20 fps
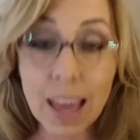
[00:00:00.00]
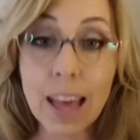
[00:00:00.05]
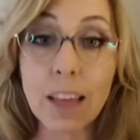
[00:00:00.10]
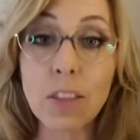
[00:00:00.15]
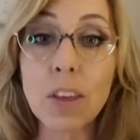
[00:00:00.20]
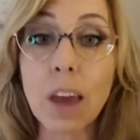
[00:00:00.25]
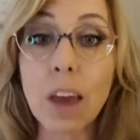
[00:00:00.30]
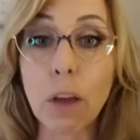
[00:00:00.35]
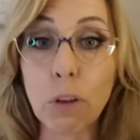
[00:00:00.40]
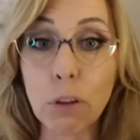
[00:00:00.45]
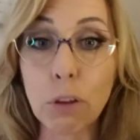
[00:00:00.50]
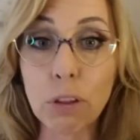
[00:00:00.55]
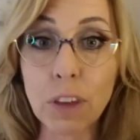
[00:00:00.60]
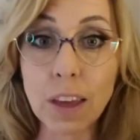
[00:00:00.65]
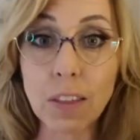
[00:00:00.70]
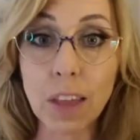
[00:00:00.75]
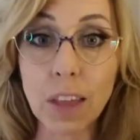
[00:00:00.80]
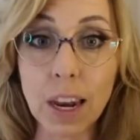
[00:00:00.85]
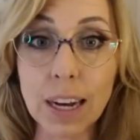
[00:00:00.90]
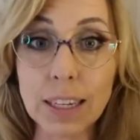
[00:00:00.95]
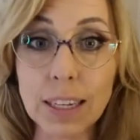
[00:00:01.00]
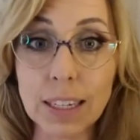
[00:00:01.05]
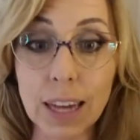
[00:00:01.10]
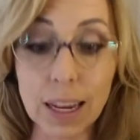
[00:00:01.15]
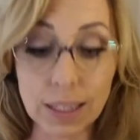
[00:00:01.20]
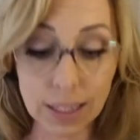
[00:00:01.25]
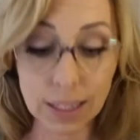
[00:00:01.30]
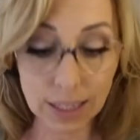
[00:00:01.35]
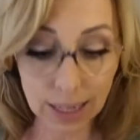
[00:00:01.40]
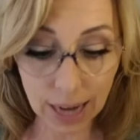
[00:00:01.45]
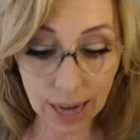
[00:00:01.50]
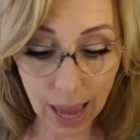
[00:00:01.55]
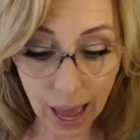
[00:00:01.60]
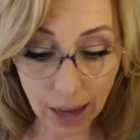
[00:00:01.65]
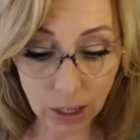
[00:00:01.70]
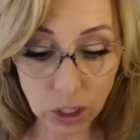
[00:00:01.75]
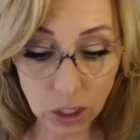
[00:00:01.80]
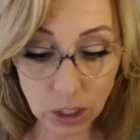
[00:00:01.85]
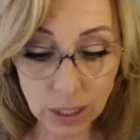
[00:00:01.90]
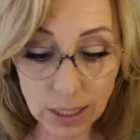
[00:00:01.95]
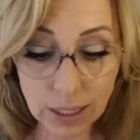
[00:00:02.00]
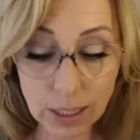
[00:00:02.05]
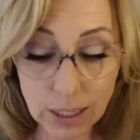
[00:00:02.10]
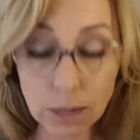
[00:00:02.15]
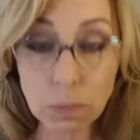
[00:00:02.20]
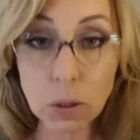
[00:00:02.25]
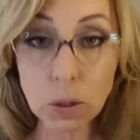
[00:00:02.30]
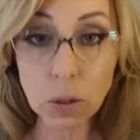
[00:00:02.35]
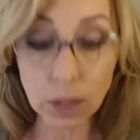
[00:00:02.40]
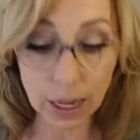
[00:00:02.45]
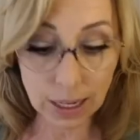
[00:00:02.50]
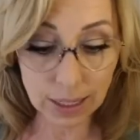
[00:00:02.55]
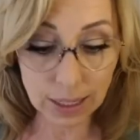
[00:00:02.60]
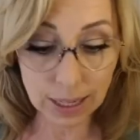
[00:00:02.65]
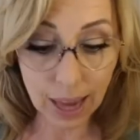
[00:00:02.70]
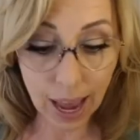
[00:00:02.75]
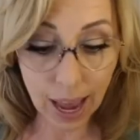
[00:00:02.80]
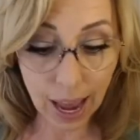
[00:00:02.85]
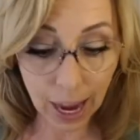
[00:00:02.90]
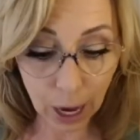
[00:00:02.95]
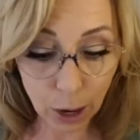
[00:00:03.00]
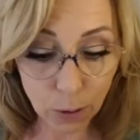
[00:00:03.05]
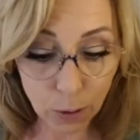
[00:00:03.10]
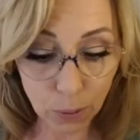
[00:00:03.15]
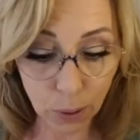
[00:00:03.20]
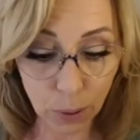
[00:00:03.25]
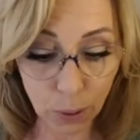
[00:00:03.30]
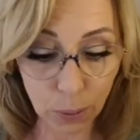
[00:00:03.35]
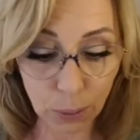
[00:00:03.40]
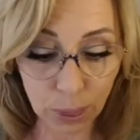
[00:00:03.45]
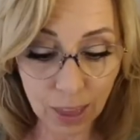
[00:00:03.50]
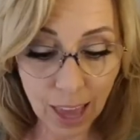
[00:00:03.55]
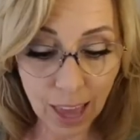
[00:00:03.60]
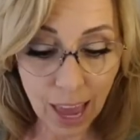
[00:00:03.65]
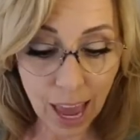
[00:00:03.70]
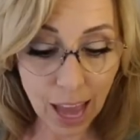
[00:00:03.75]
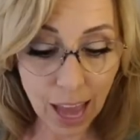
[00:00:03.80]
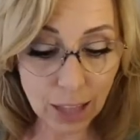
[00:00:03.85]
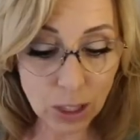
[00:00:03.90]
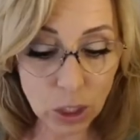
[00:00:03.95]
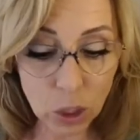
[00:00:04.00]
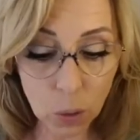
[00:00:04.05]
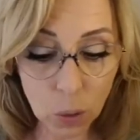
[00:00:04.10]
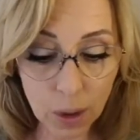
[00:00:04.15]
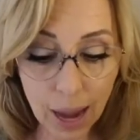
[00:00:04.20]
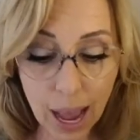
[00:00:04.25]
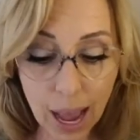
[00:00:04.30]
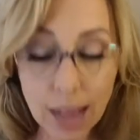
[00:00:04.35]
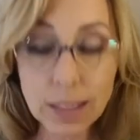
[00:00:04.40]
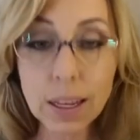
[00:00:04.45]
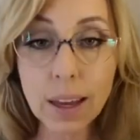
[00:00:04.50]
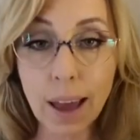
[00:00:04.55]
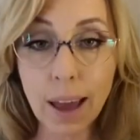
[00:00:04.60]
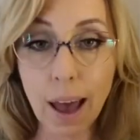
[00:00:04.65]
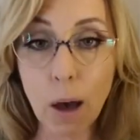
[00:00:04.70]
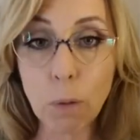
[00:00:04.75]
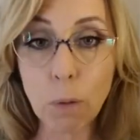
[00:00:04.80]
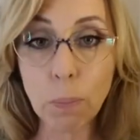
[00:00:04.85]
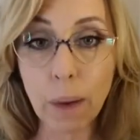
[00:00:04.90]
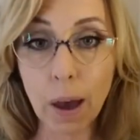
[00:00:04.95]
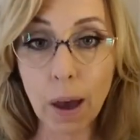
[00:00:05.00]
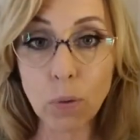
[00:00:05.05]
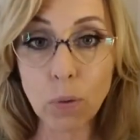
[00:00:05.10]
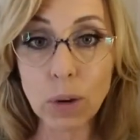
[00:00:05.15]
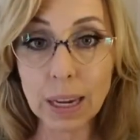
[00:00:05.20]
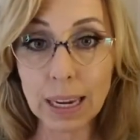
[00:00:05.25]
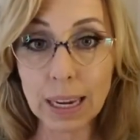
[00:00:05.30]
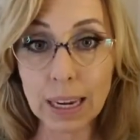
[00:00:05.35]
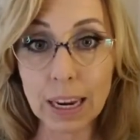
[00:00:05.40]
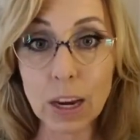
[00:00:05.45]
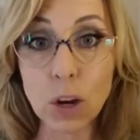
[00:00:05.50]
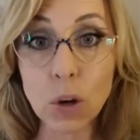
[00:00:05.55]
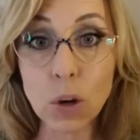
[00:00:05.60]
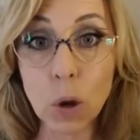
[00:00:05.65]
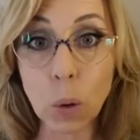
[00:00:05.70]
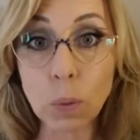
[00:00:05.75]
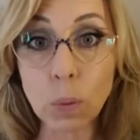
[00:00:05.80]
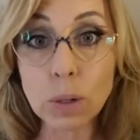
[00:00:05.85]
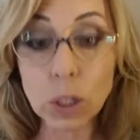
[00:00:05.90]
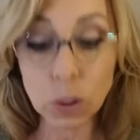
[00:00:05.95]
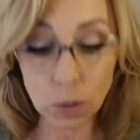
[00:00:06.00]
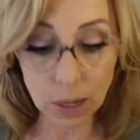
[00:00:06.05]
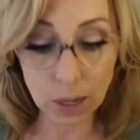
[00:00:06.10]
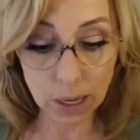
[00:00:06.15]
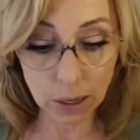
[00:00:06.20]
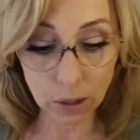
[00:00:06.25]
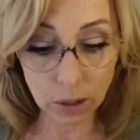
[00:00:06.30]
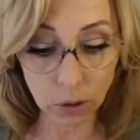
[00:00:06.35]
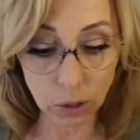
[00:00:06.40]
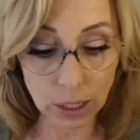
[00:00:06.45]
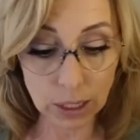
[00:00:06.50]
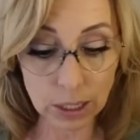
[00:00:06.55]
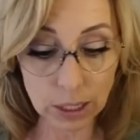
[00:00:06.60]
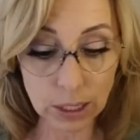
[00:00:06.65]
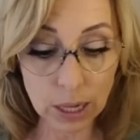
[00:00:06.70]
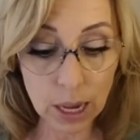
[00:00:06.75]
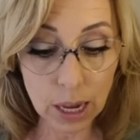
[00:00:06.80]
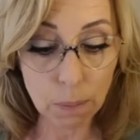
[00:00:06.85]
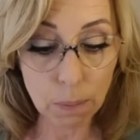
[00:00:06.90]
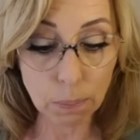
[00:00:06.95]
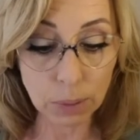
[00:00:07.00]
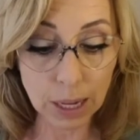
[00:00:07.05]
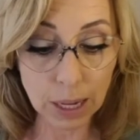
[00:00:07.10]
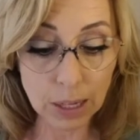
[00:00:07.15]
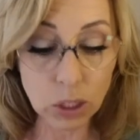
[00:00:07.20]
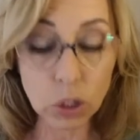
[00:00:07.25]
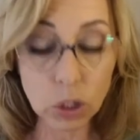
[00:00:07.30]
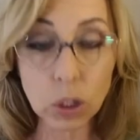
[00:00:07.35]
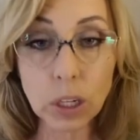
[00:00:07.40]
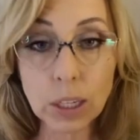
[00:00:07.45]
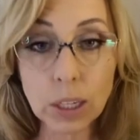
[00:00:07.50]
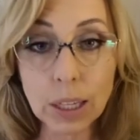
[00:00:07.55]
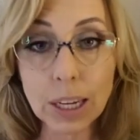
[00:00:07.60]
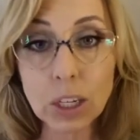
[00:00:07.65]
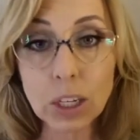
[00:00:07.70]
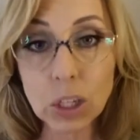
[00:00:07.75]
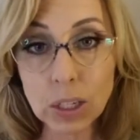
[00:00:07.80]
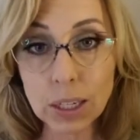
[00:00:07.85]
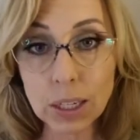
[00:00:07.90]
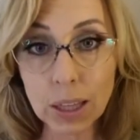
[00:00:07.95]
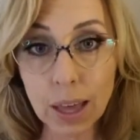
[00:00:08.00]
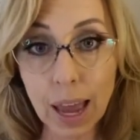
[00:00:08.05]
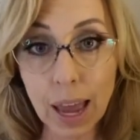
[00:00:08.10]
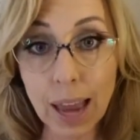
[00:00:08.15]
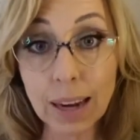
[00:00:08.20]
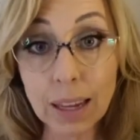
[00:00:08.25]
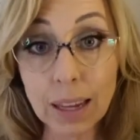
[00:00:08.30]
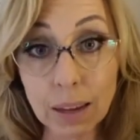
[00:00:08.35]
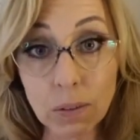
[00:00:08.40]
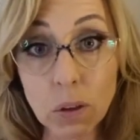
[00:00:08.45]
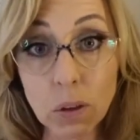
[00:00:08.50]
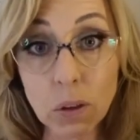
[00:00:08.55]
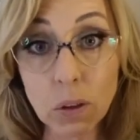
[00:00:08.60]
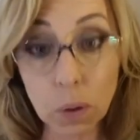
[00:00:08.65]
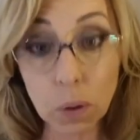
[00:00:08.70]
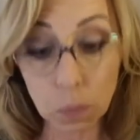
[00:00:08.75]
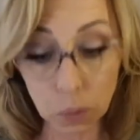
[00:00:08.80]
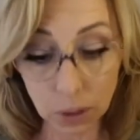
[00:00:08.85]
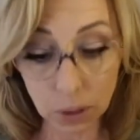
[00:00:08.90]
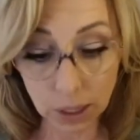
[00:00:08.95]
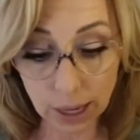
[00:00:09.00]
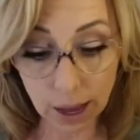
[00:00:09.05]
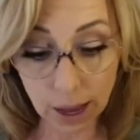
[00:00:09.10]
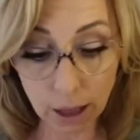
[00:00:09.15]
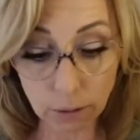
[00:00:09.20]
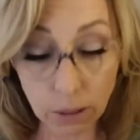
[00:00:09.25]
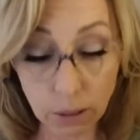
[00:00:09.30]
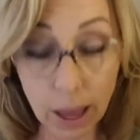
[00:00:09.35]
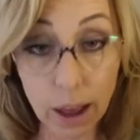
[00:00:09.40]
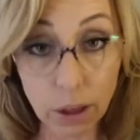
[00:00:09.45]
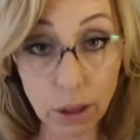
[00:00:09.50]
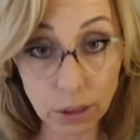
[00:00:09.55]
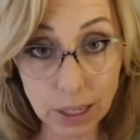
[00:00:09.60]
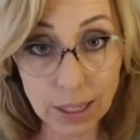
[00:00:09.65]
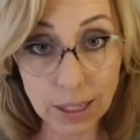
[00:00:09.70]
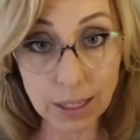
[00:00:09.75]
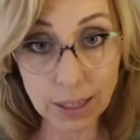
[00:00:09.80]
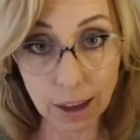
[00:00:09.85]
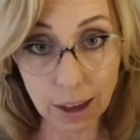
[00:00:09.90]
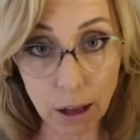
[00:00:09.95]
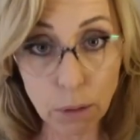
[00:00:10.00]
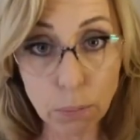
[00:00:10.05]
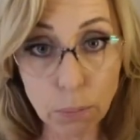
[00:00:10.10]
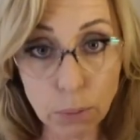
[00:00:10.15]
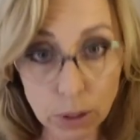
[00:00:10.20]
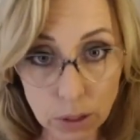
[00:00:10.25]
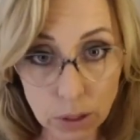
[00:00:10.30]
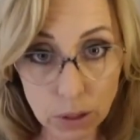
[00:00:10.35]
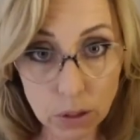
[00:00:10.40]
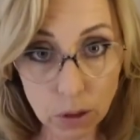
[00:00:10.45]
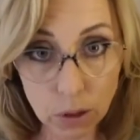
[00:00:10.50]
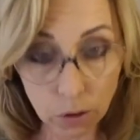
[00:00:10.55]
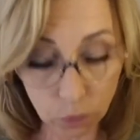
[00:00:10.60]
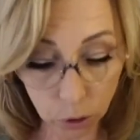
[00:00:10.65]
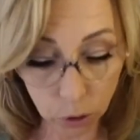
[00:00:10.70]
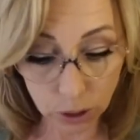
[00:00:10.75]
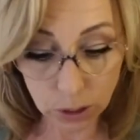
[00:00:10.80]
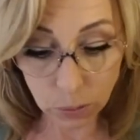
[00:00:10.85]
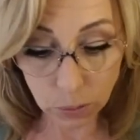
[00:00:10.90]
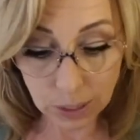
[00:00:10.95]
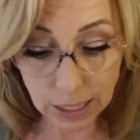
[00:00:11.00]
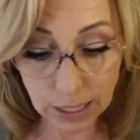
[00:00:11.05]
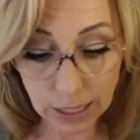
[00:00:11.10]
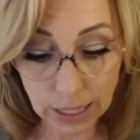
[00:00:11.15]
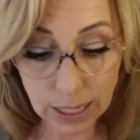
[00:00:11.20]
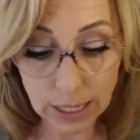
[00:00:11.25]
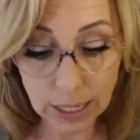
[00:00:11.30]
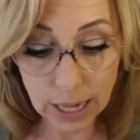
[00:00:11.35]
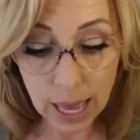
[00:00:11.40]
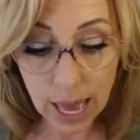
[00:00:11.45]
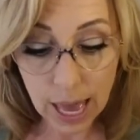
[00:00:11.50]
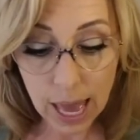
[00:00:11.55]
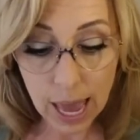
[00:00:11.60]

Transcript: The other thing that it does is it actually stimulates hair growth. And so it has a compound in it known to increase blood circulation to the head, giving you a really healthy scalp, which of course we need.